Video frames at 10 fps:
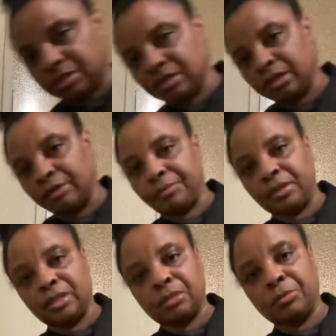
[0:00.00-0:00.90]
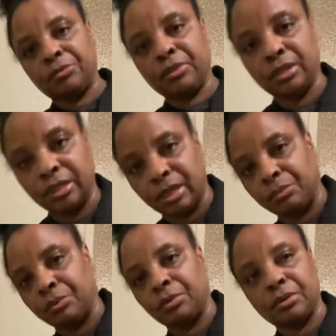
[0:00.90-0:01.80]
stuff, because I'm a real estate
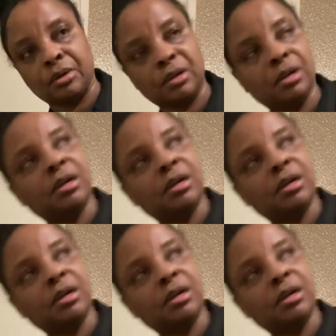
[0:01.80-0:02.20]
broker,